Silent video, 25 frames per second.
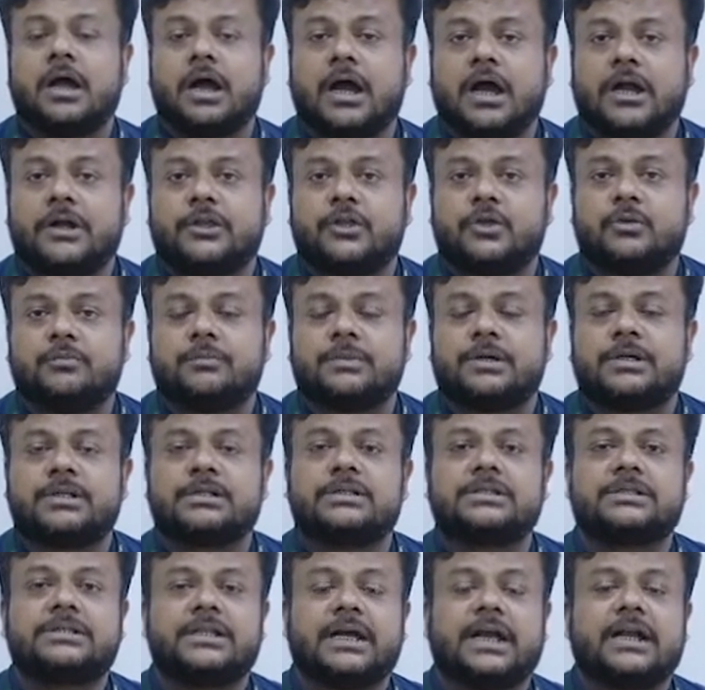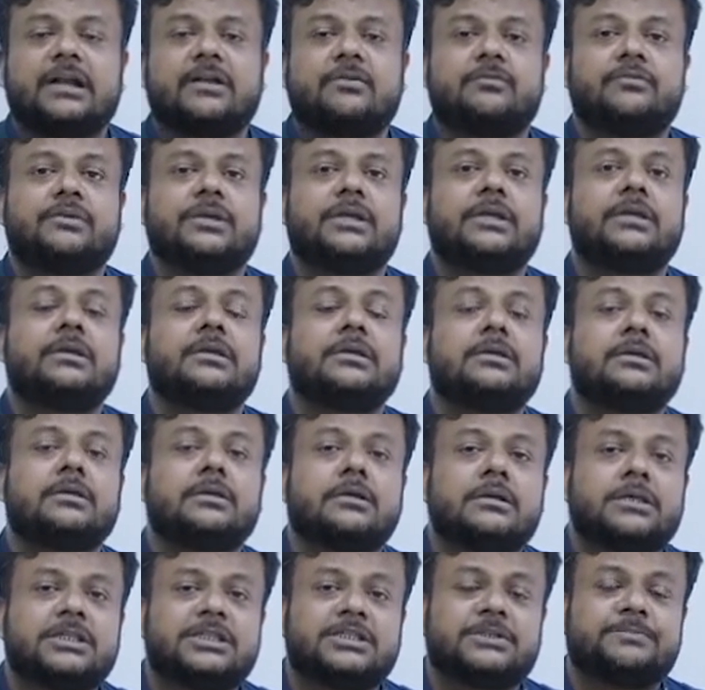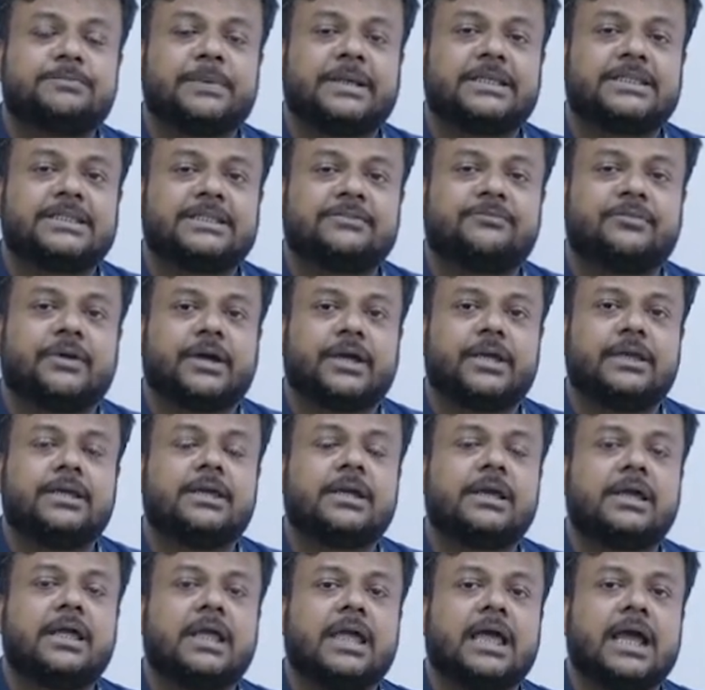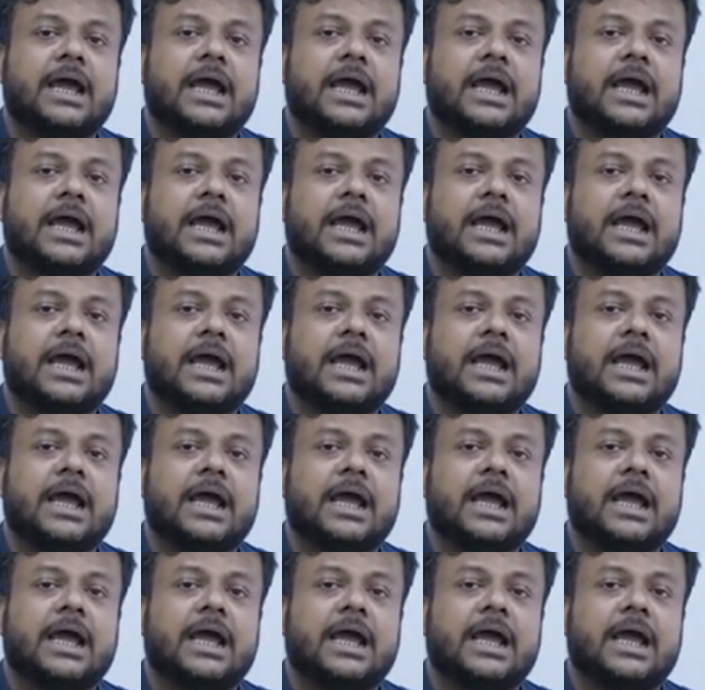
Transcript: arguments that we specify